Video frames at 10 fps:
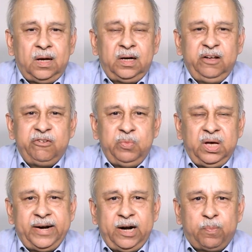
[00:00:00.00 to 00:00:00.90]
It gives
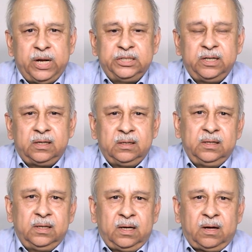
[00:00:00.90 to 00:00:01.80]
me great pleasure
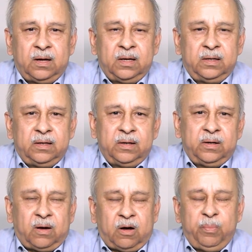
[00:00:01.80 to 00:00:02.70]

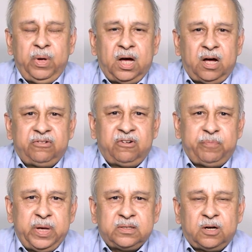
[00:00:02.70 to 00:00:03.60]
on behalf
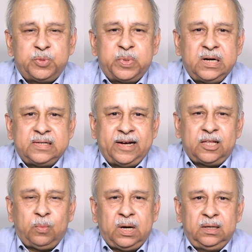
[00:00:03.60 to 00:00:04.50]
of Pace Hospitals
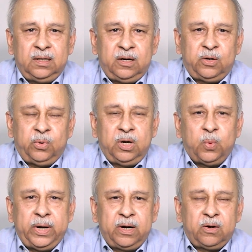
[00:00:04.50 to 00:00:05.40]
Hyderabad to
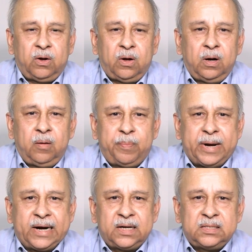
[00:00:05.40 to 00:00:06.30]
invite all
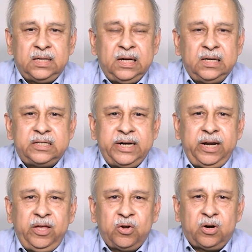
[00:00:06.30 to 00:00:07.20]
practicing and
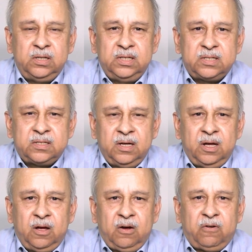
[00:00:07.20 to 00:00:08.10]
trainee urologists
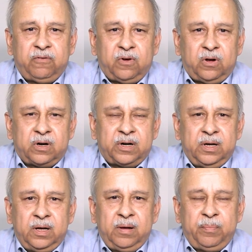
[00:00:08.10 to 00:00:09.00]
for
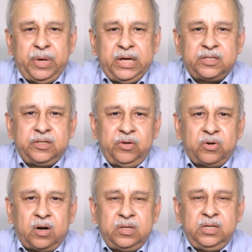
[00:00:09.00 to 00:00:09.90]
Pace
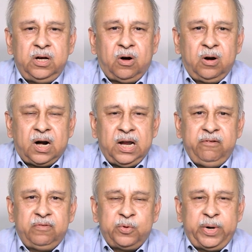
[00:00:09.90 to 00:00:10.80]
Urology
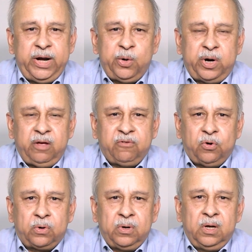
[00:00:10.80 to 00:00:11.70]
Conclave
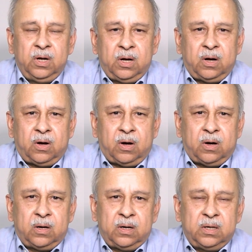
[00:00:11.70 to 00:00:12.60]
2024
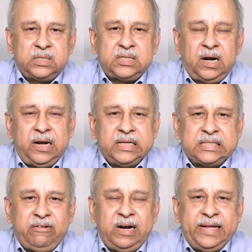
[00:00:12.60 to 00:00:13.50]
on Sunday,
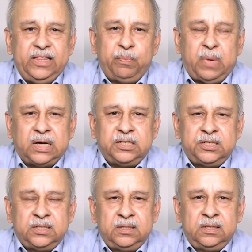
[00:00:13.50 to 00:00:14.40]
17th
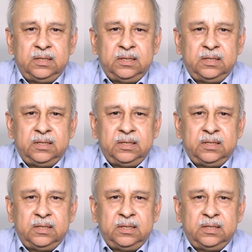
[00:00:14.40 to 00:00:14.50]
March.